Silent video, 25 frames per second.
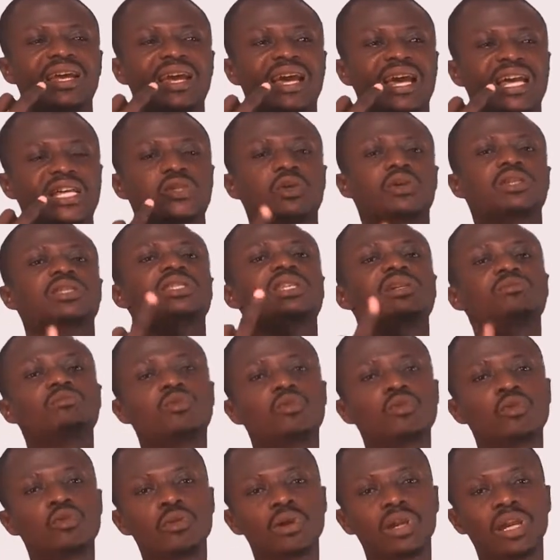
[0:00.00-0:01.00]

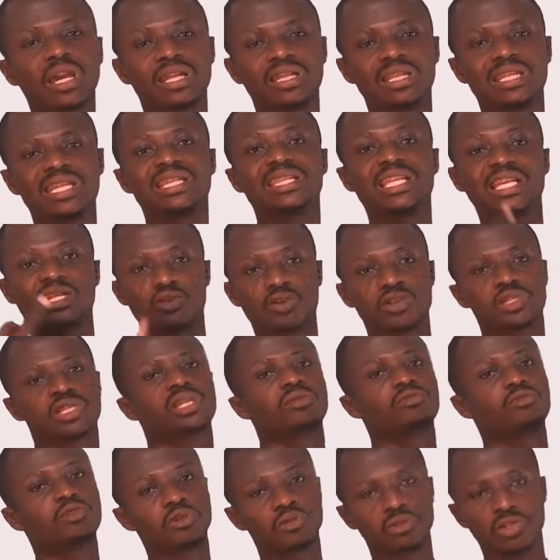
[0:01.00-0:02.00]
Exhaustible and
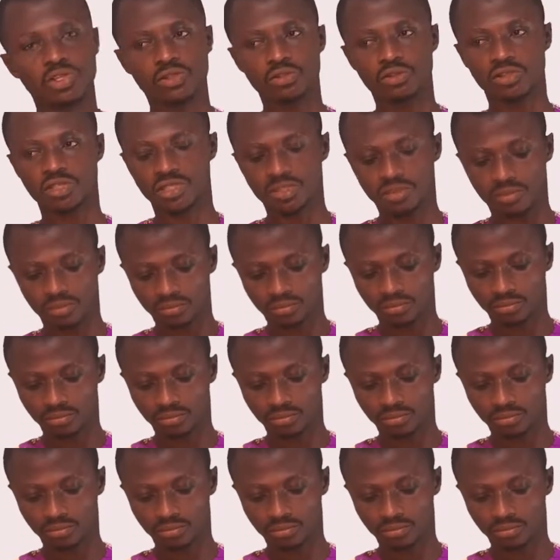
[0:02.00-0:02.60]
inexhaustible resource.